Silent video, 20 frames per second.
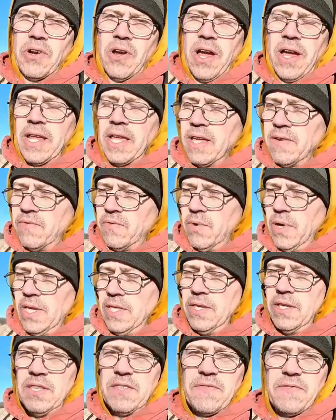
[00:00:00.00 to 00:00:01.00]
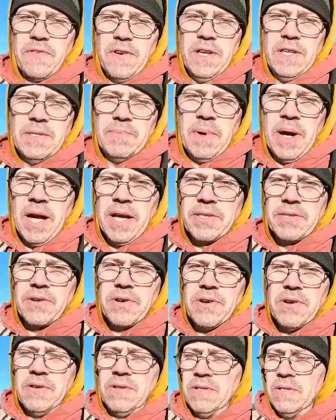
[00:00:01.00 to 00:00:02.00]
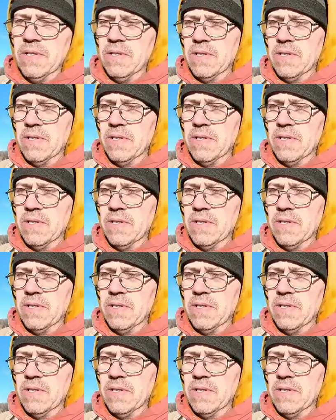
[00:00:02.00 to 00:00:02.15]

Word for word: try and give away this freeze miser.